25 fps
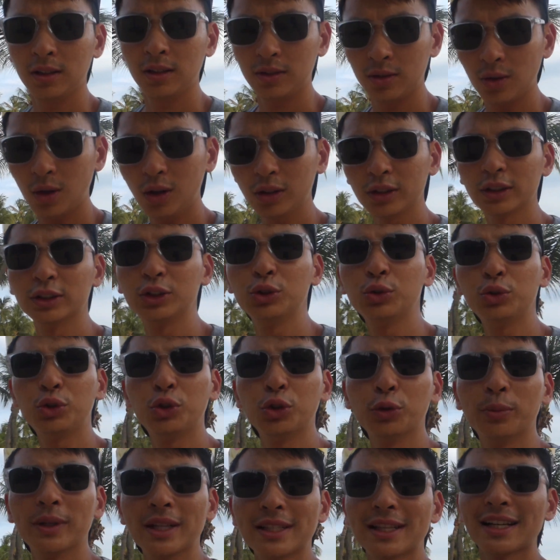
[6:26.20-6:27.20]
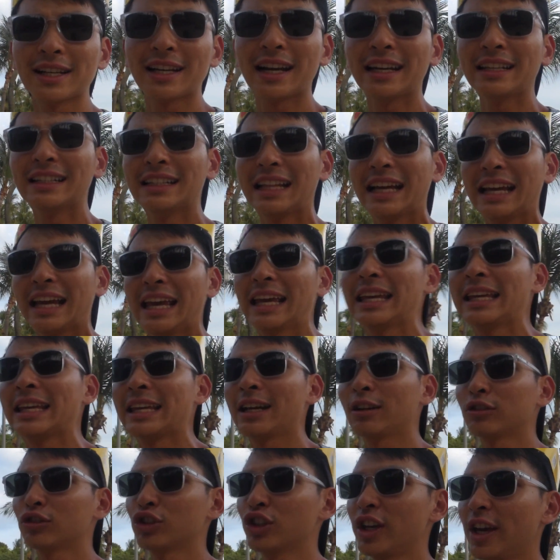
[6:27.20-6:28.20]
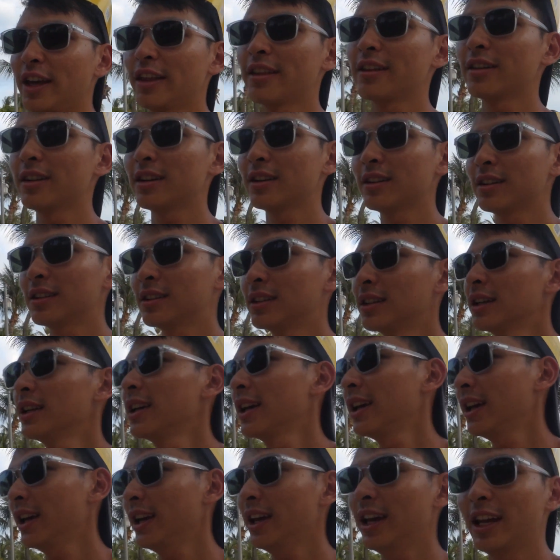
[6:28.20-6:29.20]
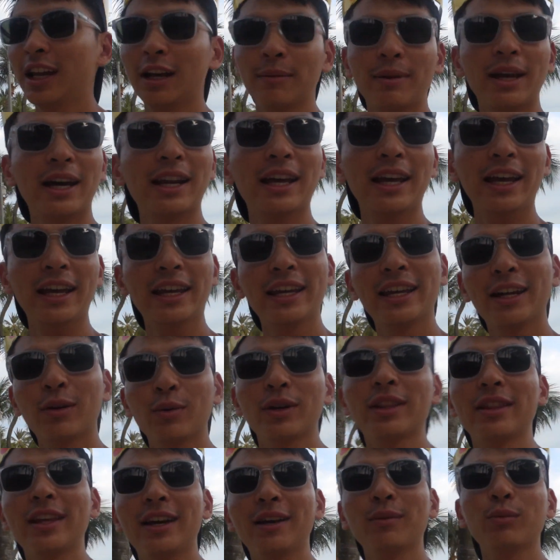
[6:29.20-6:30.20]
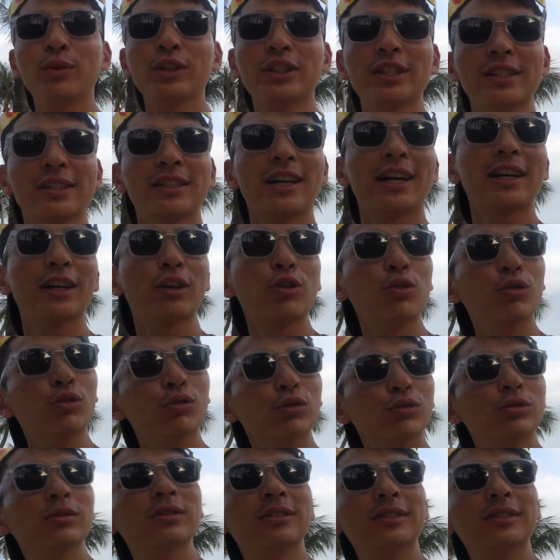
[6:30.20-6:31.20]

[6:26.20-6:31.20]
So all the YouTubers are kind of like hanging out together and I'm kind of hanging out with them, which is kind of cool.